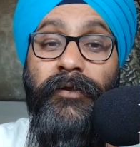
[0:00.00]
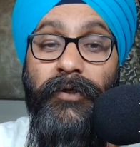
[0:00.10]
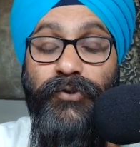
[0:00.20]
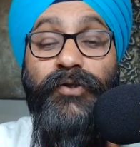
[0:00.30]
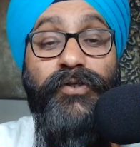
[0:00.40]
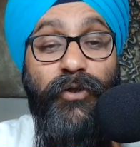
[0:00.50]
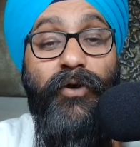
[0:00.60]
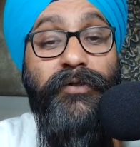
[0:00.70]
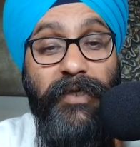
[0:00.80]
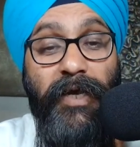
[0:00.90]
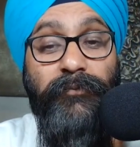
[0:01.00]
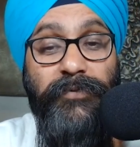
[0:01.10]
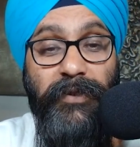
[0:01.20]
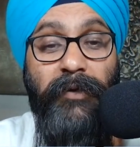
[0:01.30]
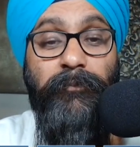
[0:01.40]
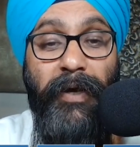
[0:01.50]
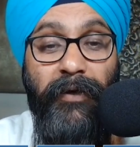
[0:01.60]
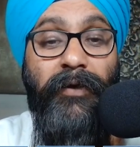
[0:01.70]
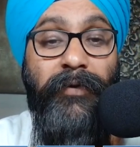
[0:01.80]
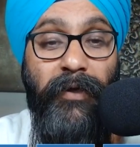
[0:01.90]
a long time to get
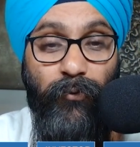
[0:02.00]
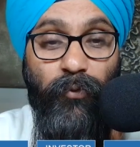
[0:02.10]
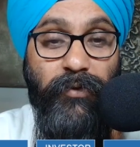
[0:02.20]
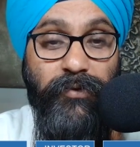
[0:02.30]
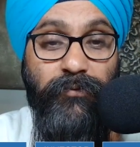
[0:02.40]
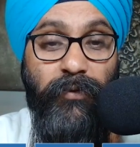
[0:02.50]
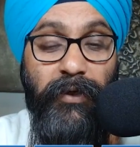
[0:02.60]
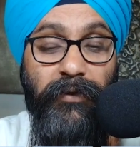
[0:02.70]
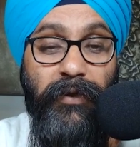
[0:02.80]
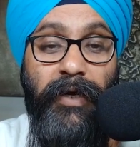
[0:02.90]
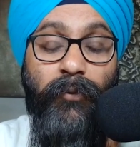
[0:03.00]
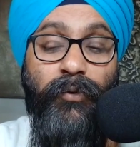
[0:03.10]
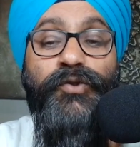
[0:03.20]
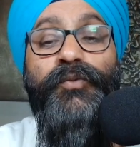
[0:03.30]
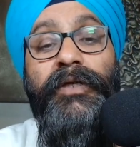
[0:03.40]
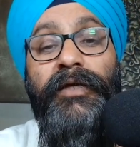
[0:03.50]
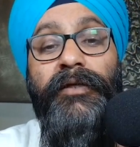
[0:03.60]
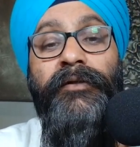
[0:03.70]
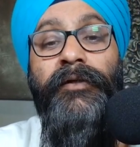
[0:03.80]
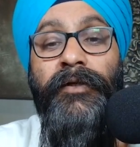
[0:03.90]
back on that horse, right? And I wish we
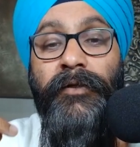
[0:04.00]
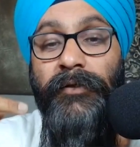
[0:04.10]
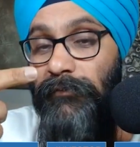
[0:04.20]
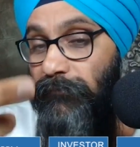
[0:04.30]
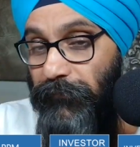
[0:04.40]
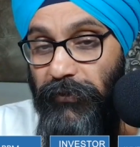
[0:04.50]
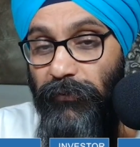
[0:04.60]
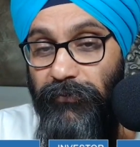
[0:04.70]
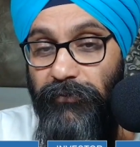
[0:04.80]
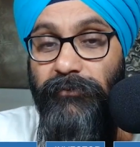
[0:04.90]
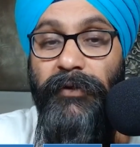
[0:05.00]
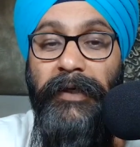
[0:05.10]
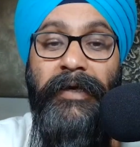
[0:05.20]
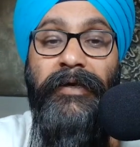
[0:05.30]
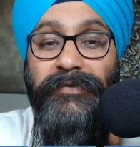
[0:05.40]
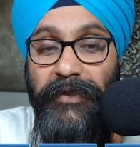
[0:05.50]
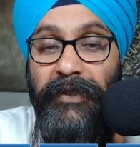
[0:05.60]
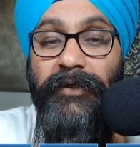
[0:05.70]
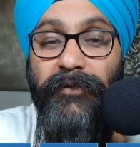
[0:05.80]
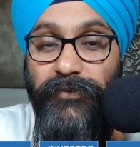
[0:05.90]
had, like kind of
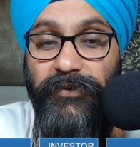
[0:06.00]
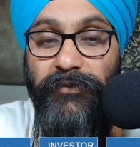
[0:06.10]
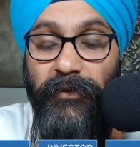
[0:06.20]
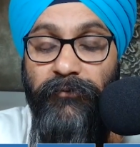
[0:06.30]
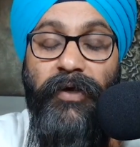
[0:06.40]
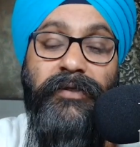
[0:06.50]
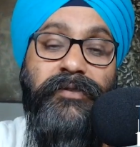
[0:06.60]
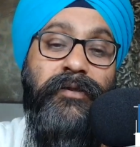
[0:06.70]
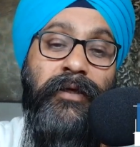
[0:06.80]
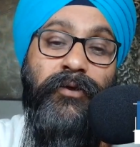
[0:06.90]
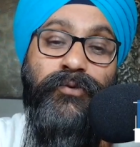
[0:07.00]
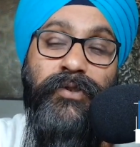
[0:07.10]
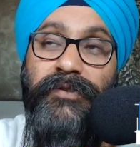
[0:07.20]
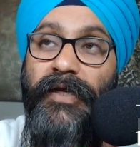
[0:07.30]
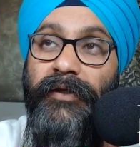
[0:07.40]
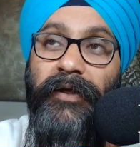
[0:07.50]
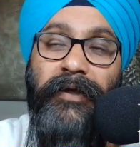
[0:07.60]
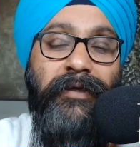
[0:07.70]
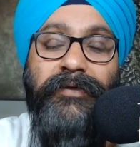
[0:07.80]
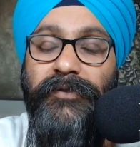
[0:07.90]
heated advice, like you just said,
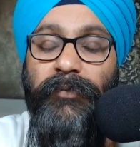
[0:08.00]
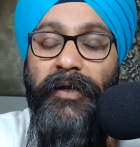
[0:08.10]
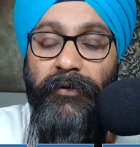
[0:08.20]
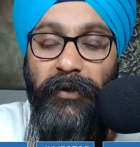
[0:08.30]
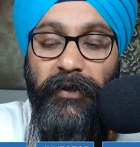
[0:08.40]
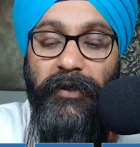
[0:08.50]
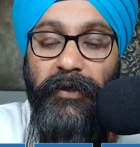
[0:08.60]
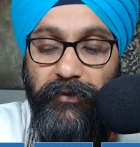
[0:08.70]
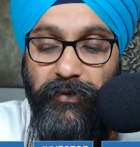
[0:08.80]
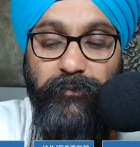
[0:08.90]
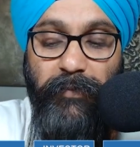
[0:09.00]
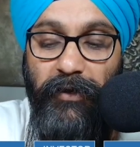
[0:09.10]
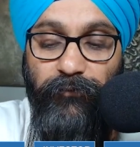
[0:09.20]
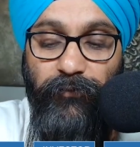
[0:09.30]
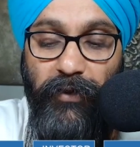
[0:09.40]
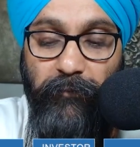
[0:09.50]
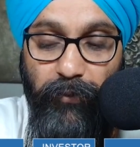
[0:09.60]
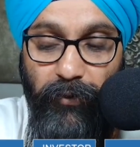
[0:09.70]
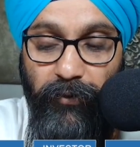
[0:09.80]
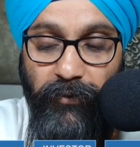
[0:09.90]
like it doesn't matter, if you get
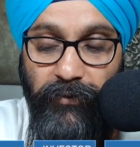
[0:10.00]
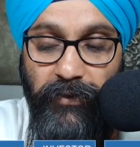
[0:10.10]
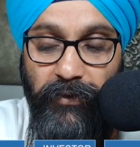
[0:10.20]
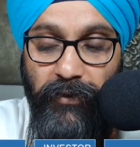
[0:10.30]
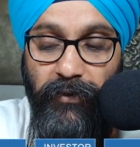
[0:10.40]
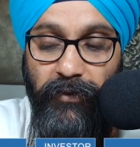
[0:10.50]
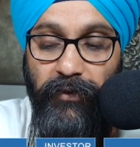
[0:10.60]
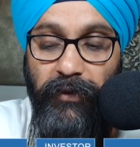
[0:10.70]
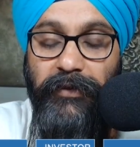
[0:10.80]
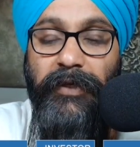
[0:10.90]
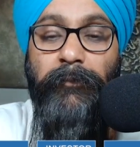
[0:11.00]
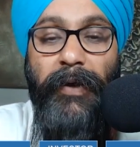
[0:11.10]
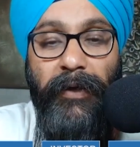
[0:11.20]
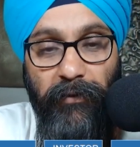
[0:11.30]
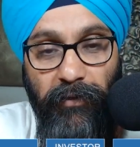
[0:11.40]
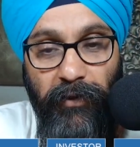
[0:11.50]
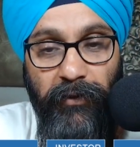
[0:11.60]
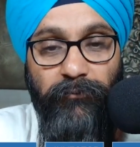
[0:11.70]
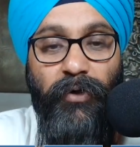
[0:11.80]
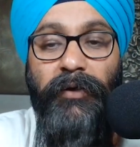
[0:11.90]
burned, like get back
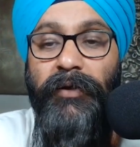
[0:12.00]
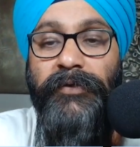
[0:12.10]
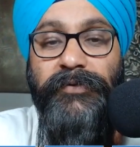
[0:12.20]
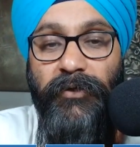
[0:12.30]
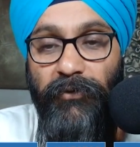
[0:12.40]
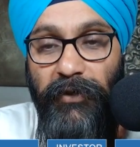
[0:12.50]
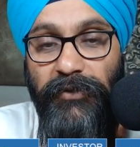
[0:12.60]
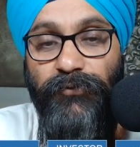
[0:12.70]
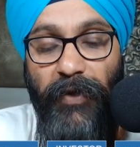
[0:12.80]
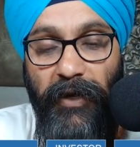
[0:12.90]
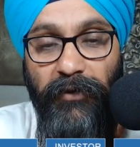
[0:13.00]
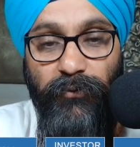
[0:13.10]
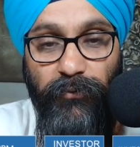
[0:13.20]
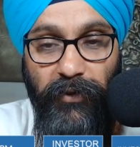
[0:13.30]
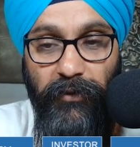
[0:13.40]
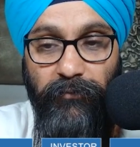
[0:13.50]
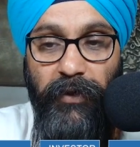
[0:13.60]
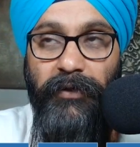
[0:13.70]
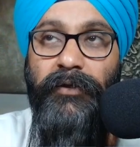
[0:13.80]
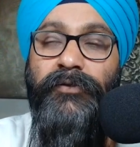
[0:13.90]
on, right? Because there is value there,
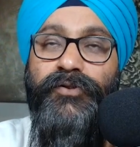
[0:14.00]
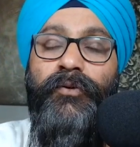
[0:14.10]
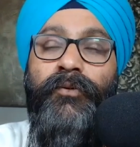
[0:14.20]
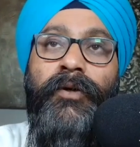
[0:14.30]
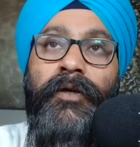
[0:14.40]
right? And so